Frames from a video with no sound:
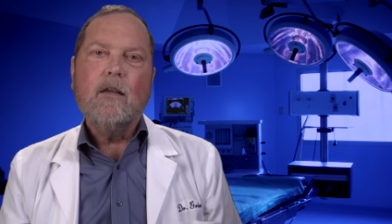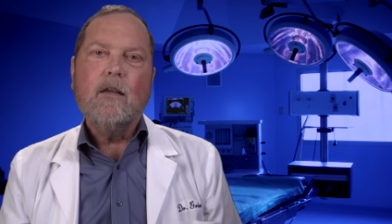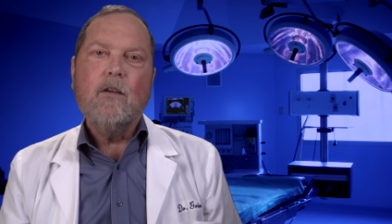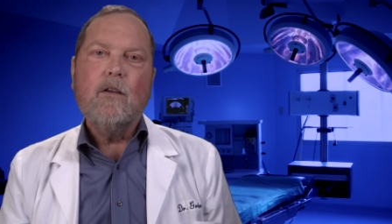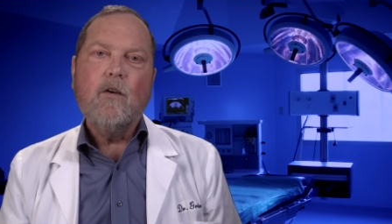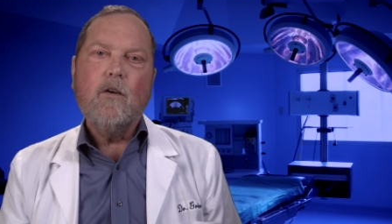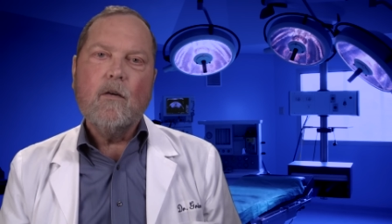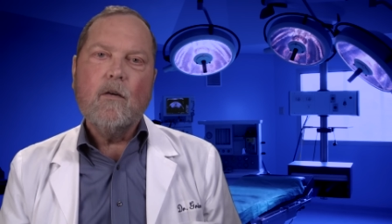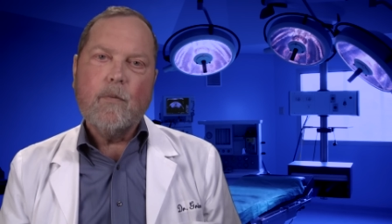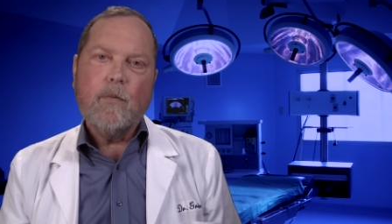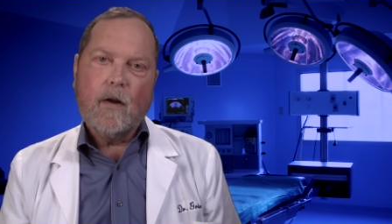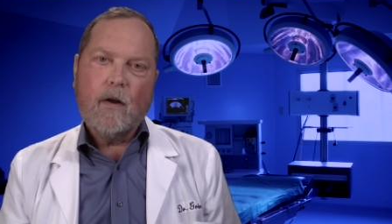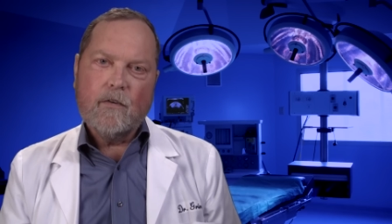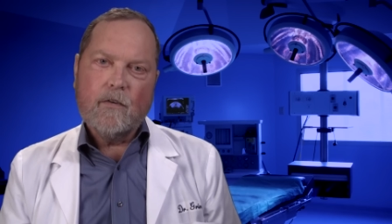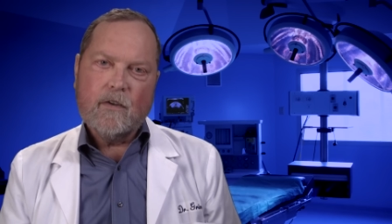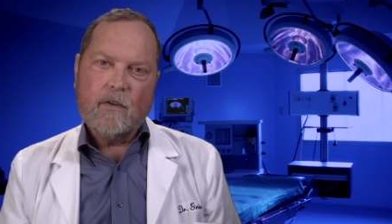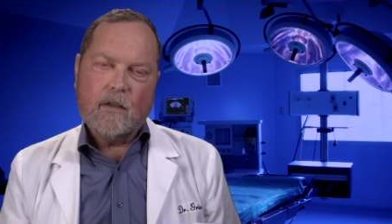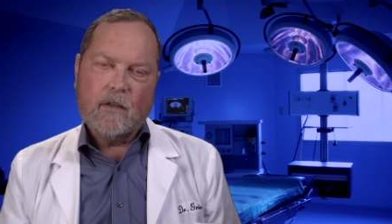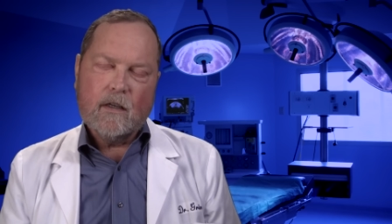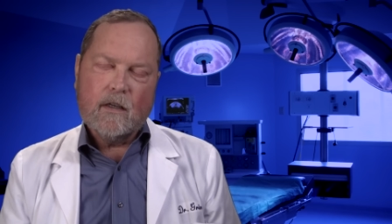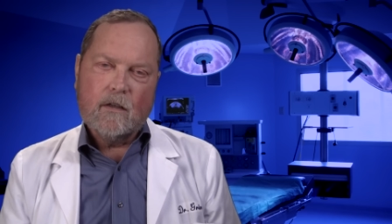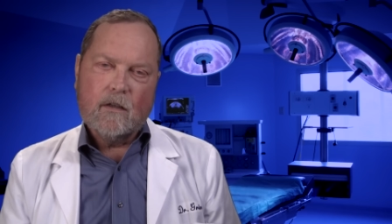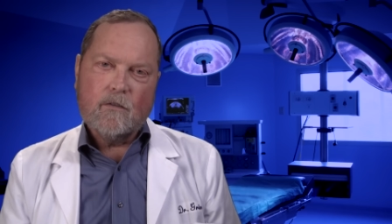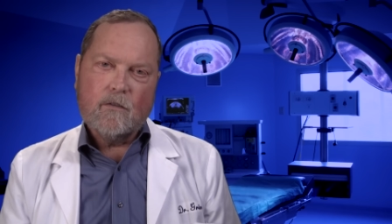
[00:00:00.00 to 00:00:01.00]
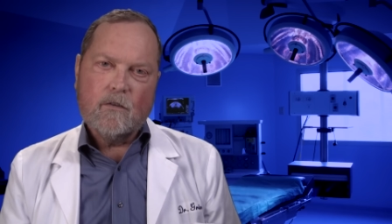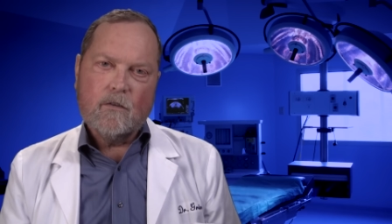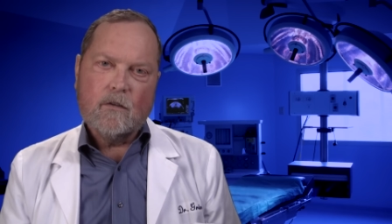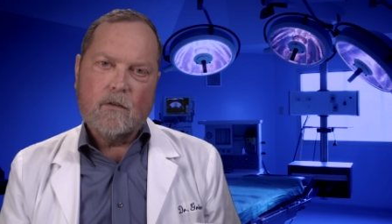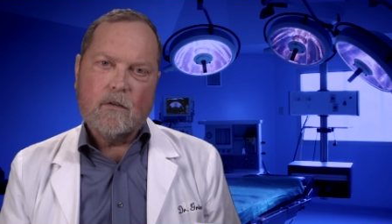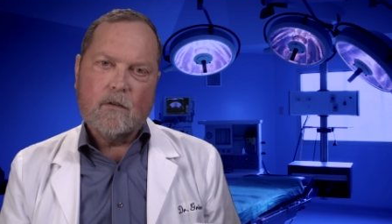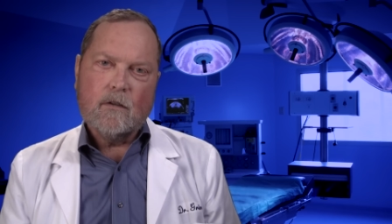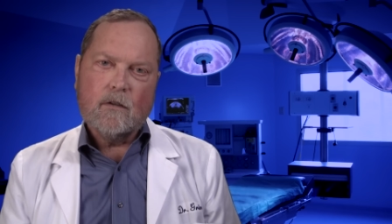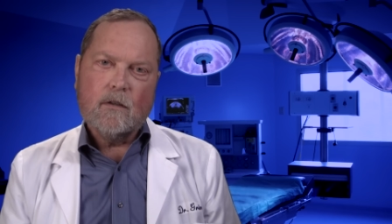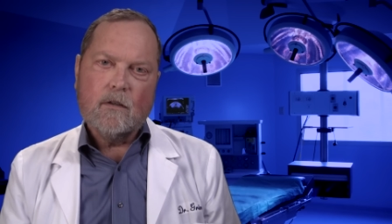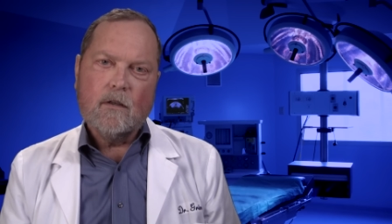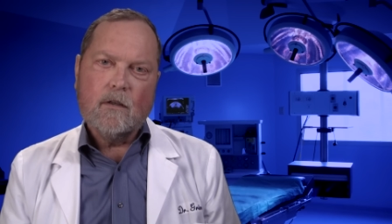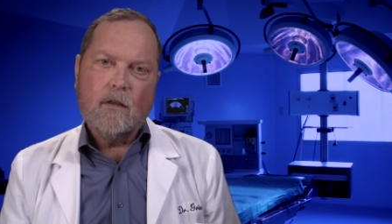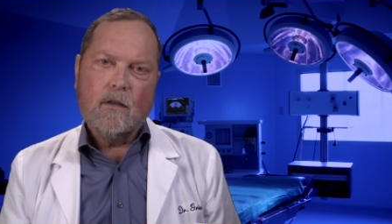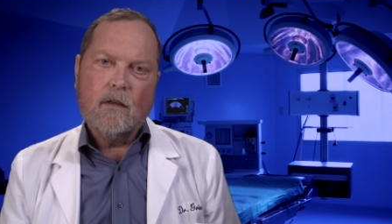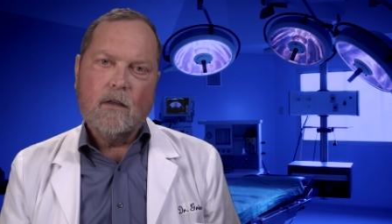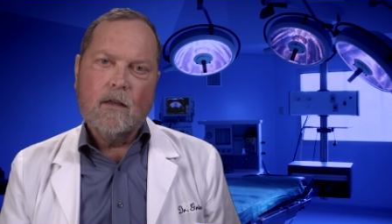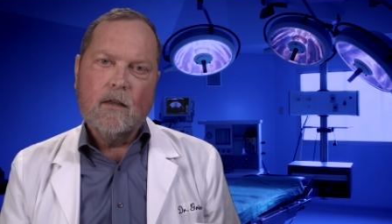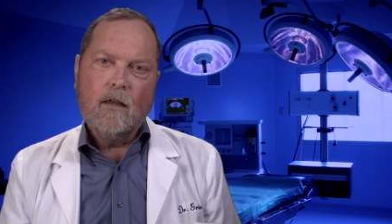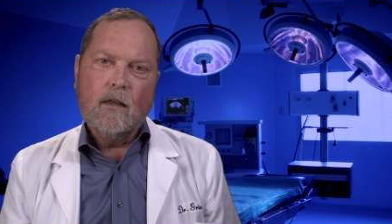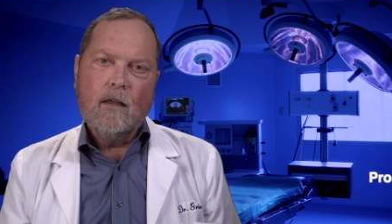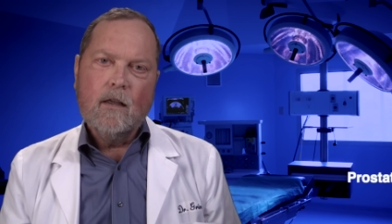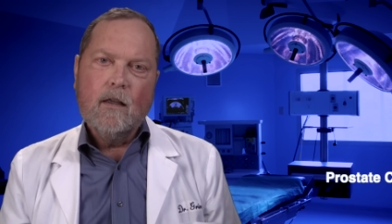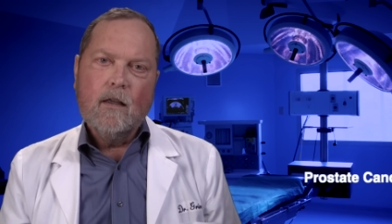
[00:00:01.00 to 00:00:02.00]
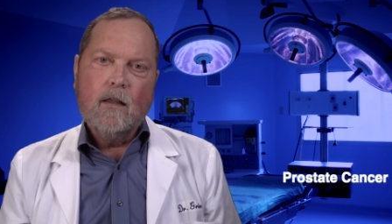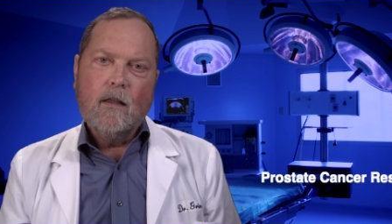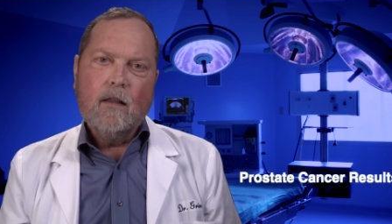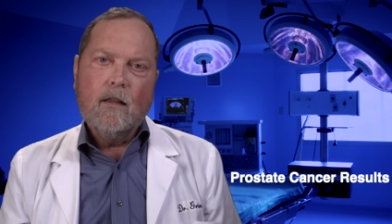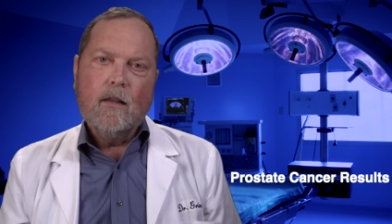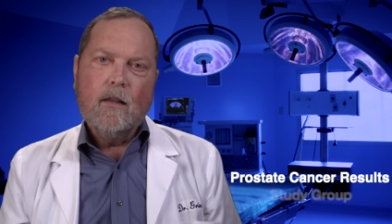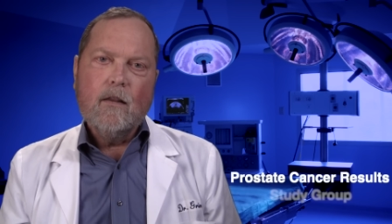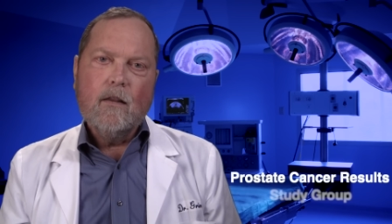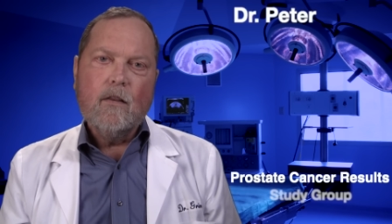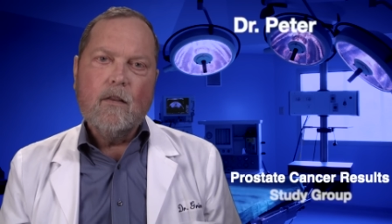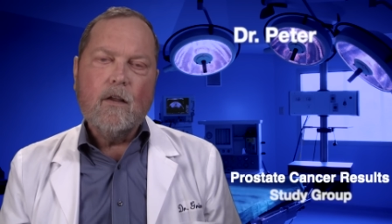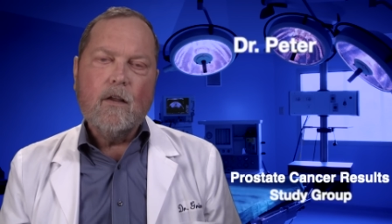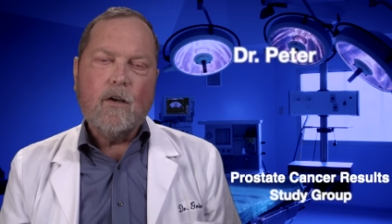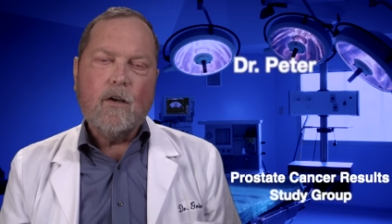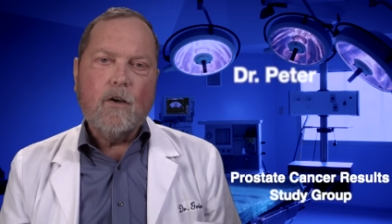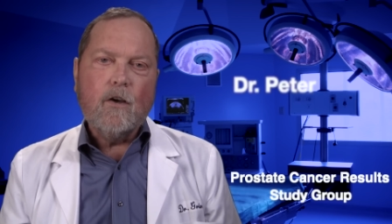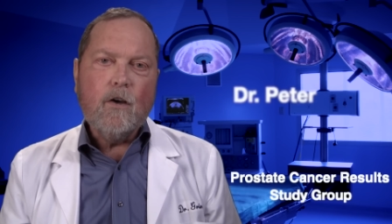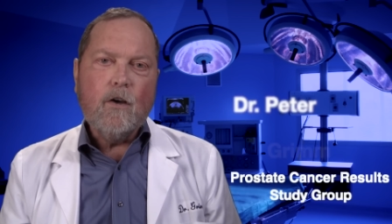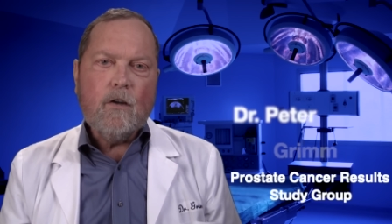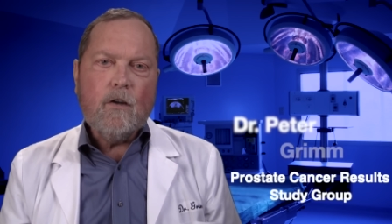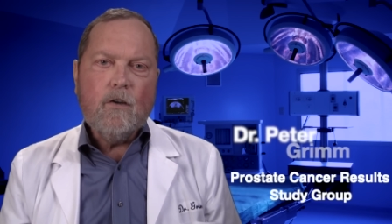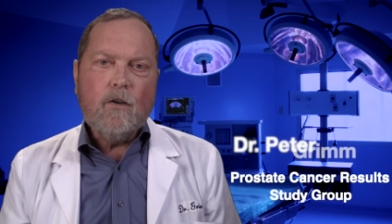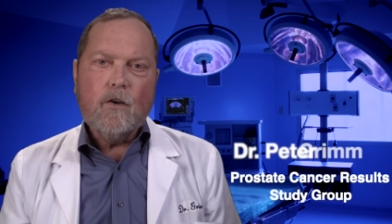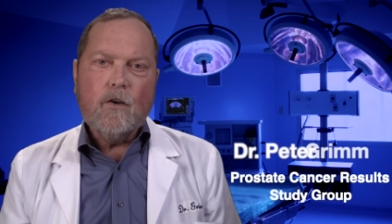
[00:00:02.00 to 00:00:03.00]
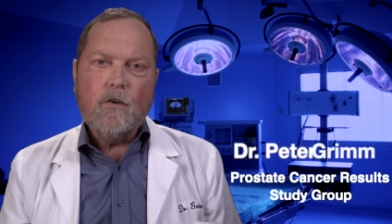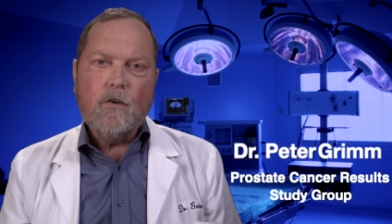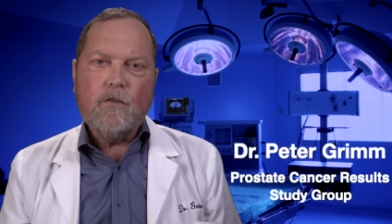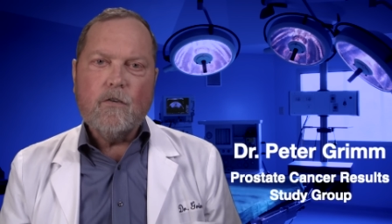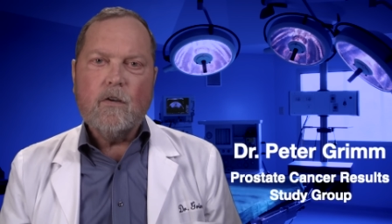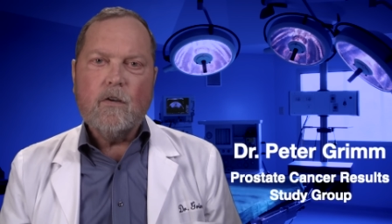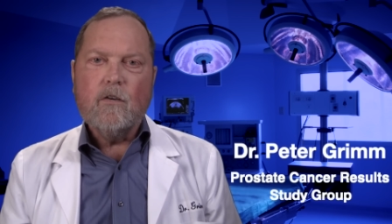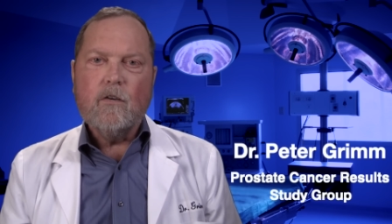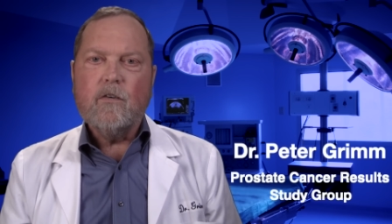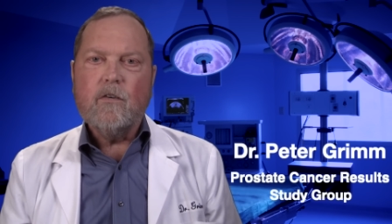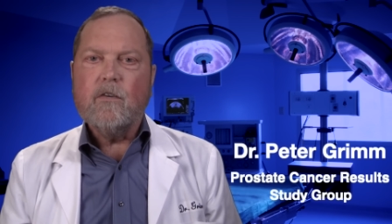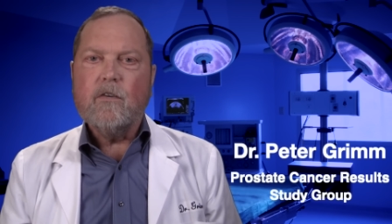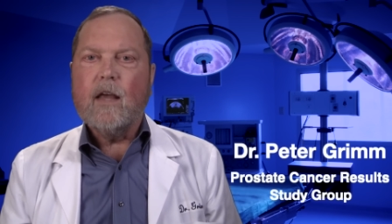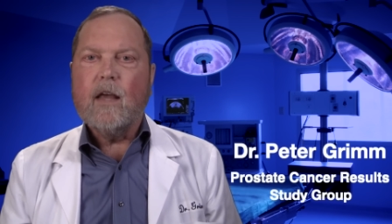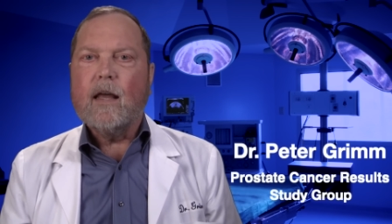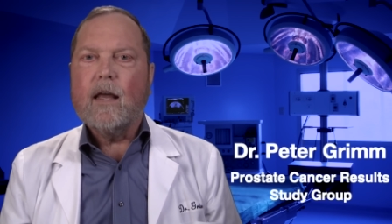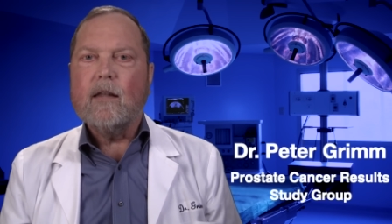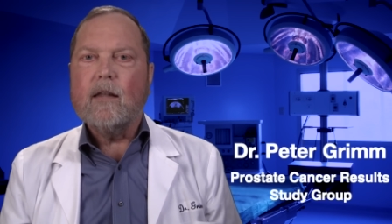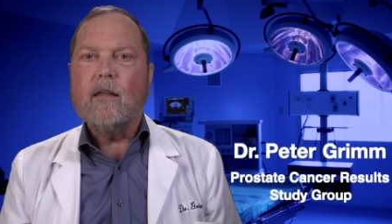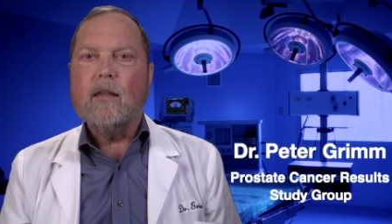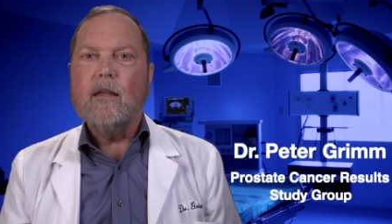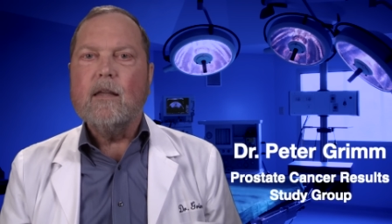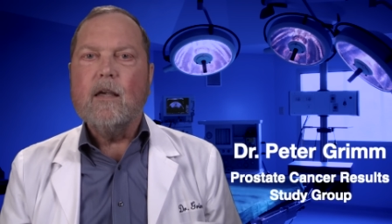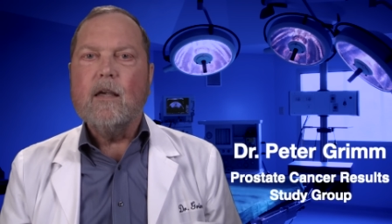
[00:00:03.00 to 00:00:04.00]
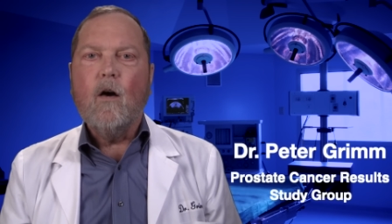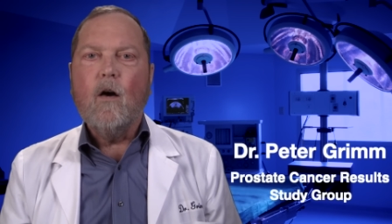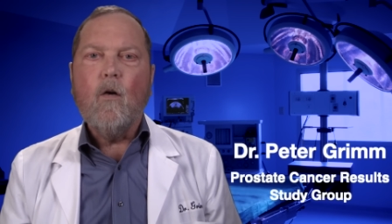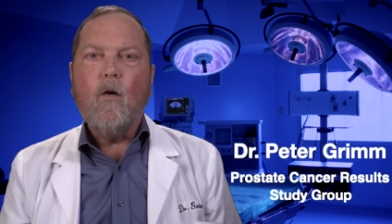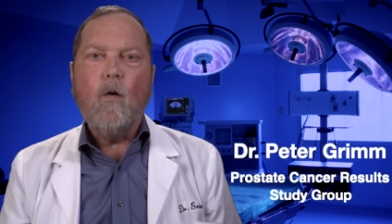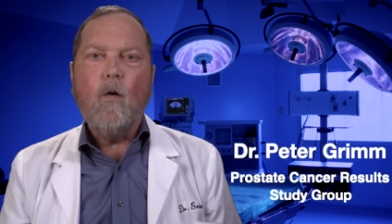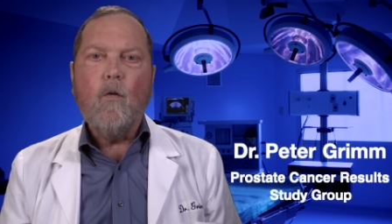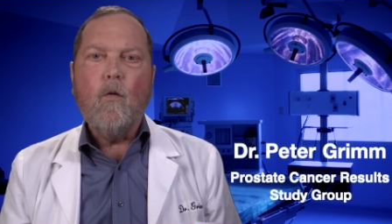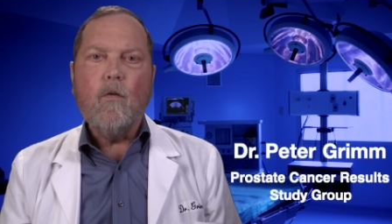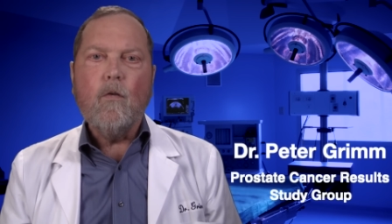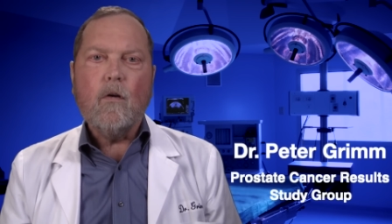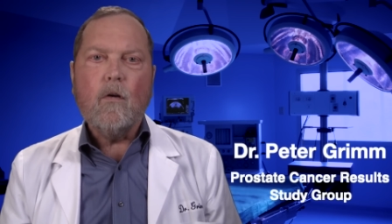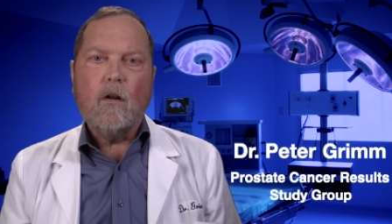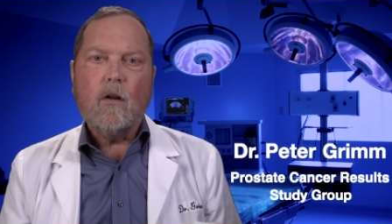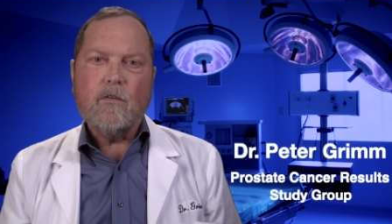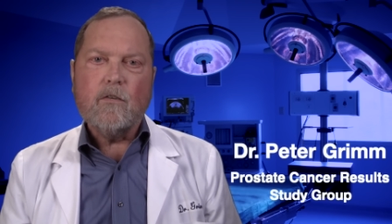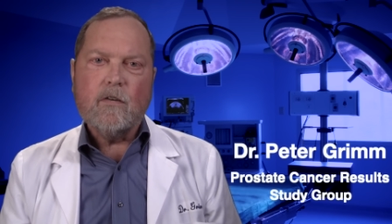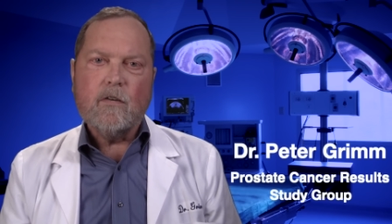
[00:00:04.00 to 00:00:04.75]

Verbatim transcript: You have prostate cancer. The good news is that the overall